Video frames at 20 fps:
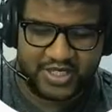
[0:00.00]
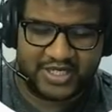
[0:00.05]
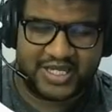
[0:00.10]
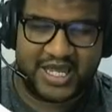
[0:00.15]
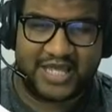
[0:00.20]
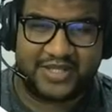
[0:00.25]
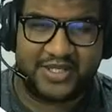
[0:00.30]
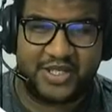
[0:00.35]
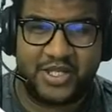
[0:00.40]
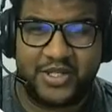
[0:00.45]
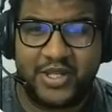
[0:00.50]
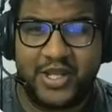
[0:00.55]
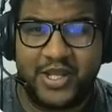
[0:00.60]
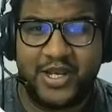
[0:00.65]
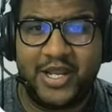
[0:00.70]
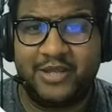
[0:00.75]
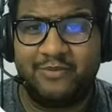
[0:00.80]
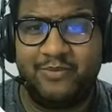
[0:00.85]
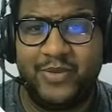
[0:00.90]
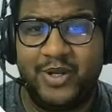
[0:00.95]
Get in the
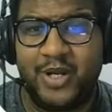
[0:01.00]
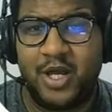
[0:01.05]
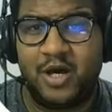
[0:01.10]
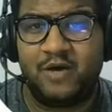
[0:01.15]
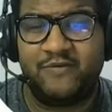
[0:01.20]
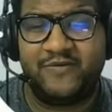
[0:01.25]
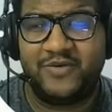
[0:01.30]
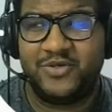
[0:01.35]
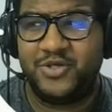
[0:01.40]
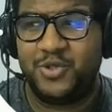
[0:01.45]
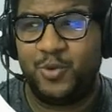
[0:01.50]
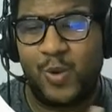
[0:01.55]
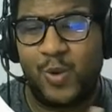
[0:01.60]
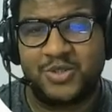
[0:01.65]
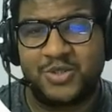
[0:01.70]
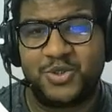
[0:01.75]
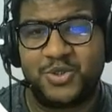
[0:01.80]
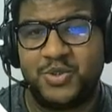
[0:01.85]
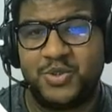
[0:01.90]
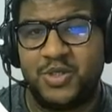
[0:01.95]
link below if you
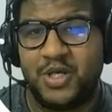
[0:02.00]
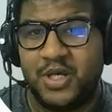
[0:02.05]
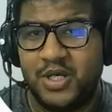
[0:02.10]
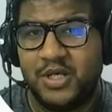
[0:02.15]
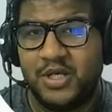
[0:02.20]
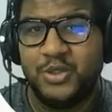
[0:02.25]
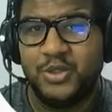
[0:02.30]
want to